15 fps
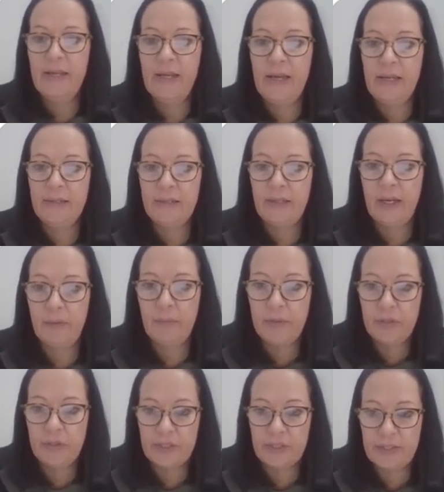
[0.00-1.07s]
And I
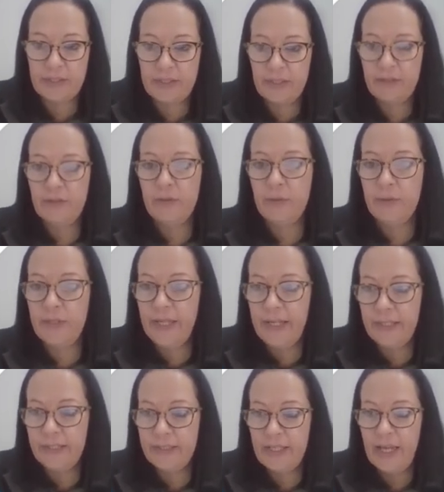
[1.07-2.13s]
would just do
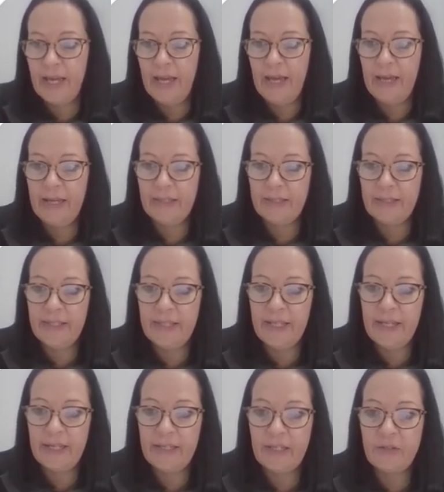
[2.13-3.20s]
that. And
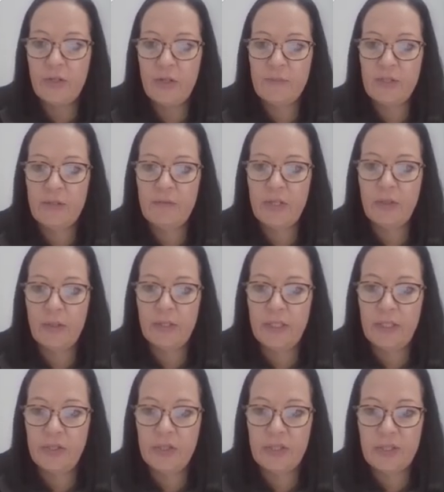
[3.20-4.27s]
then in terms of the
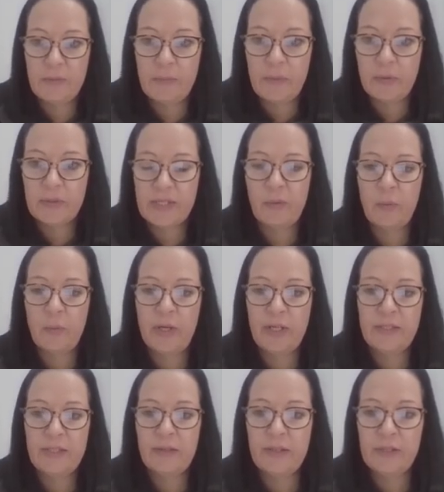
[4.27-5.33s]
conditions, because I
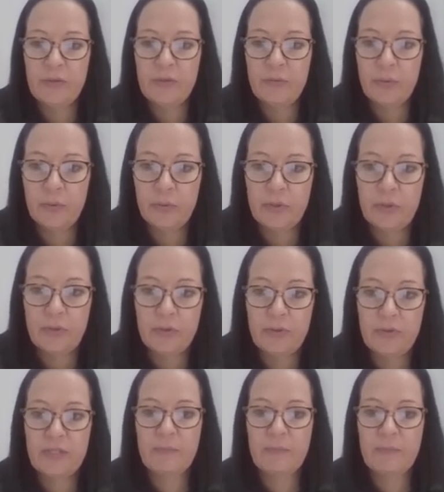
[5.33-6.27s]
want this rule to